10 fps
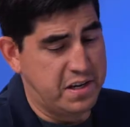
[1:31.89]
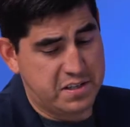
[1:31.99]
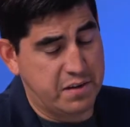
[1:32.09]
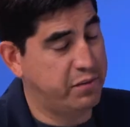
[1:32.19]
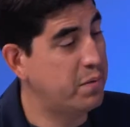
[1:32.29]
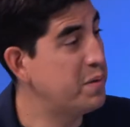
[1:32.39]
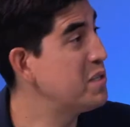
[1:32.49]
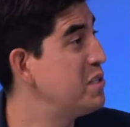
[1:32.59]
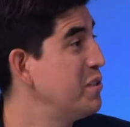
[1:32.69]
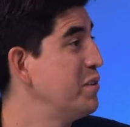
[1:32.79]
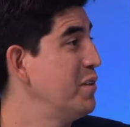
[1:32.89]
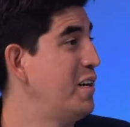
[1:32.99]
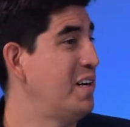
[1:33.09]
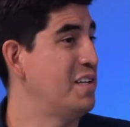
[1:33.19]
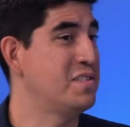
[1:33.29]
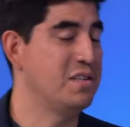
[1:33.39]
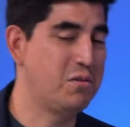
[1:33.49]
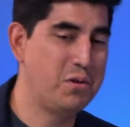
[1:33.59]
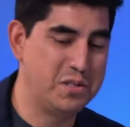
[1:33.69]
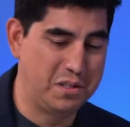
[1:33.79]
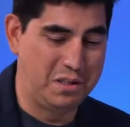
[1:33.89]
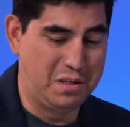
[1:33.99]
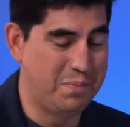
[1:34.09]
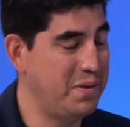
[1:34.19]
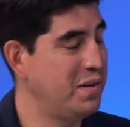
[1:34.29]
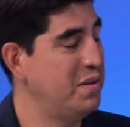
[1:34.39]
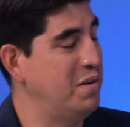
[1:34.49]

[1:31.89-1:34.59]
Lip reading: is definitely a big deal, and it's increasingly to be,